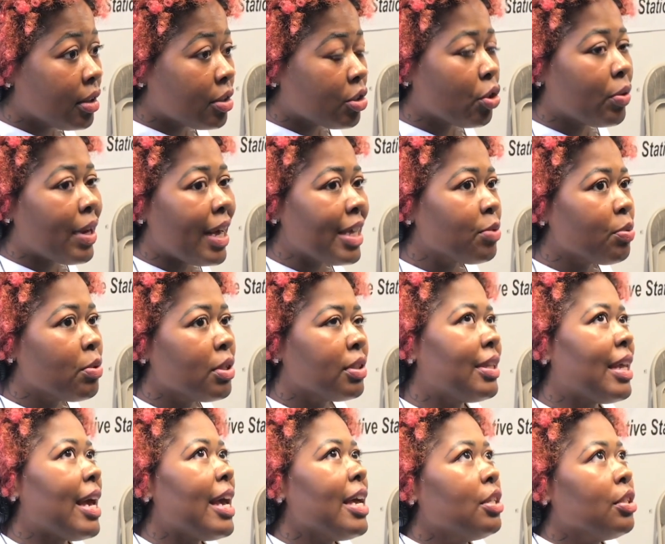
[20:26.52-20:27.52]
So that's
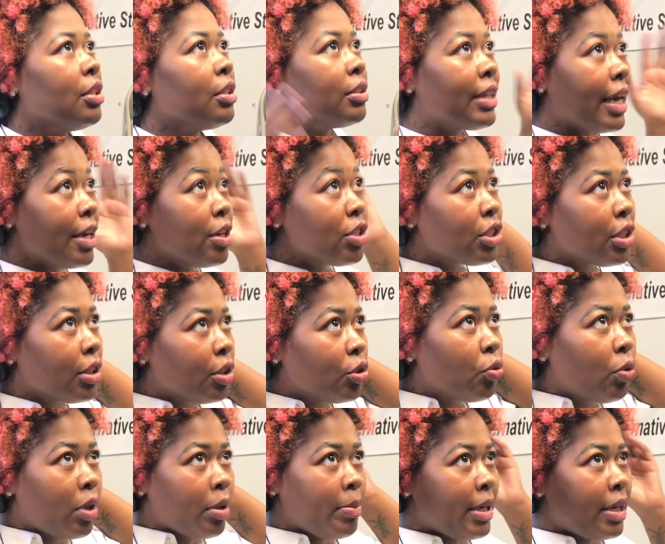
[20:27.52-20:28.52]
what that used to
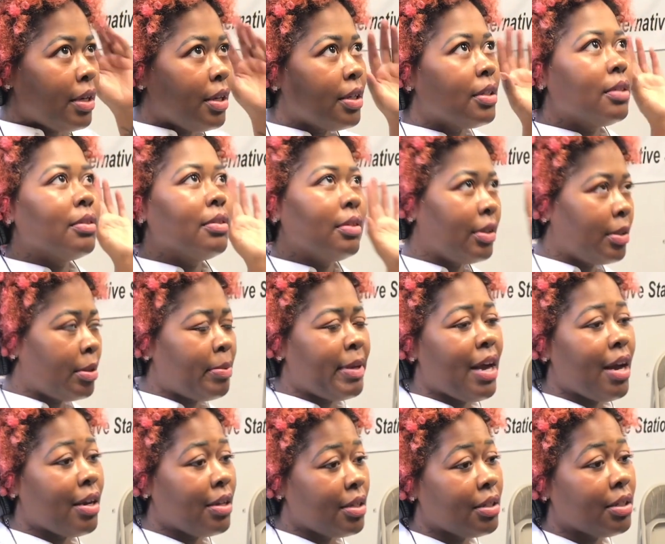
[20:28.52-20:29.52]
annoy me, and to
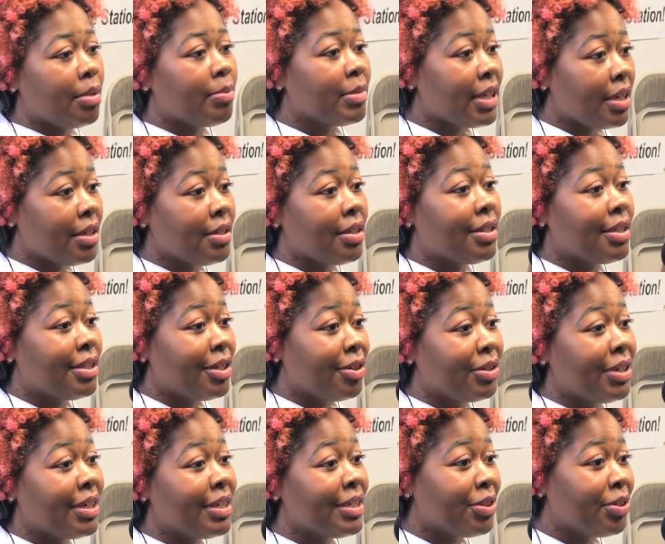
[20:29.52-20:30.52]
be honest, some days it
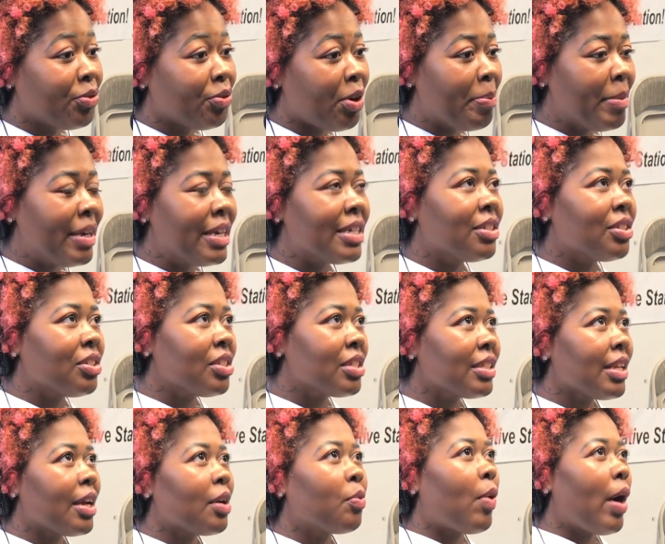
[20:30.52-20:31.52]
still does annoy me because it's
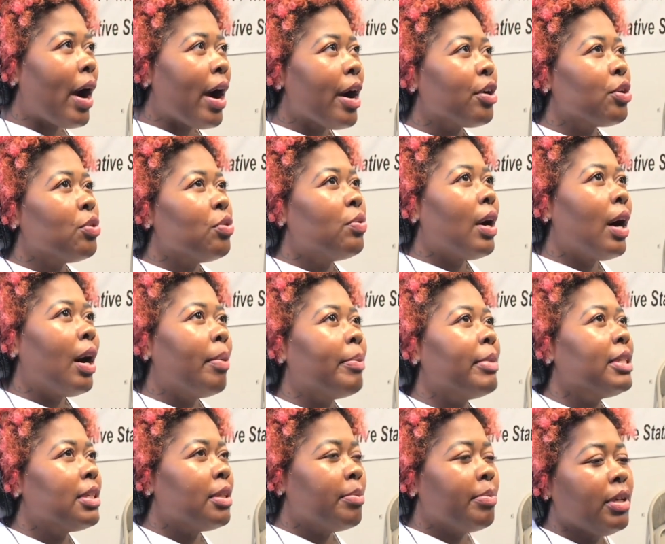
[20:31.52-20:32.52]
just like, why are you
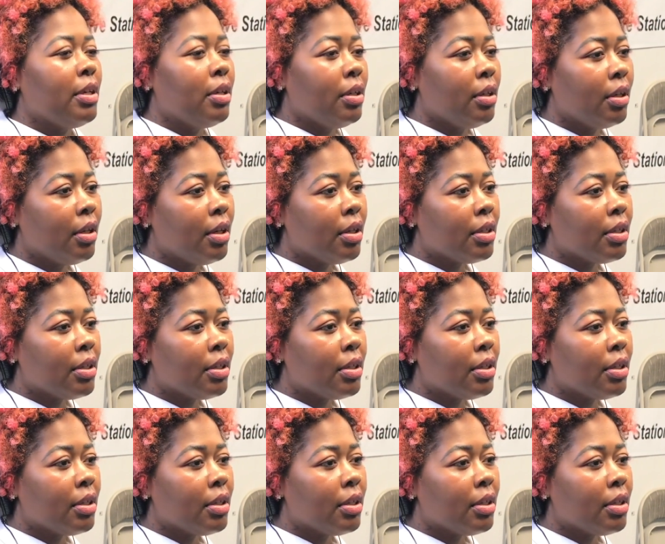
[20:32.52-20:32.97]
coming to me